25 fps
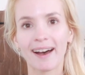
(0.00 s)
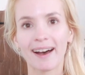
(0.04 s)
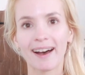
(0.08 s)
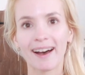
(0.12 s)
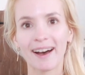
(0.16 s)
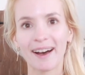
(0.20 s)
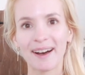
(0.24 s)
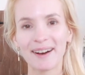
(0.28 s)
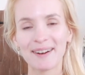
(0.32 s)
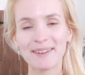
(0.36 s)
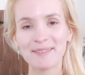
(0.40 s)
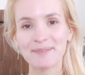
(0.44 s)

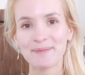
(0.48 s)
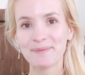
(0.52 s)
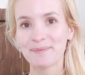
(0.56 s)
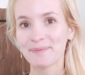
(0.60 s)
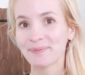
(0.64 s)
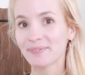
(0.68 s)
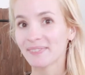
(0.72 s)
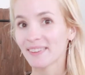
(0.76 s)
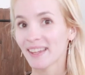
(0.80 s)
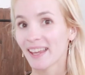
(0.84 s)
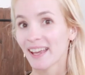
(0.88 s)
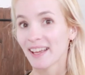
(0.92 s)

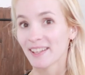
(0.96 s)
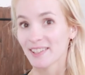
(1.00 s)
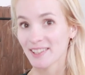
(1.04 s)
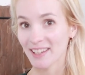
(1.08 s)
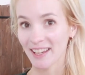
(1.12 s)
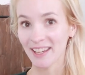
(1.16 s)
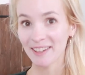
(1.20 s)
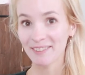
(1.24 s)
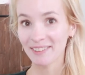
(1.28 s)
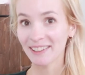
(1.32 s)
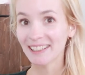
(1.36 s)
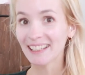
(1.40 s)
Um, so
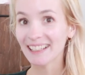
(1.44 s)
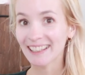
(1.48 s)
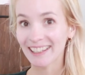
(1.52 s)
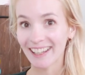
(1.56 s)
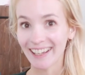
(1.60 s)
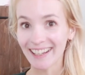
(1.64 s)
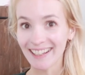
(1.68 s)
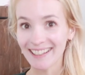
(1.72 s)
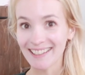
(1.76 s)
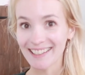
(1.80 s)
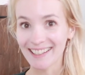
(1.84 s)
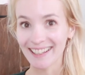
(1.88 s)
yeah, he really
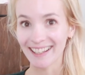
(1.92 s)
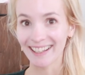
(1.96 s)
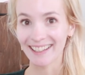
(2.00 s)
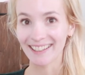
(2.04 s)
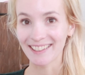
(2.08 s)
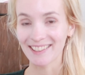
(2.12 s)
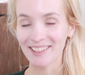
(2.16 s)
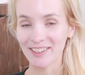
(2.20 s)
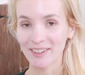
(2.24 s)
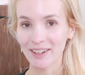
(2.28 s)
liked it.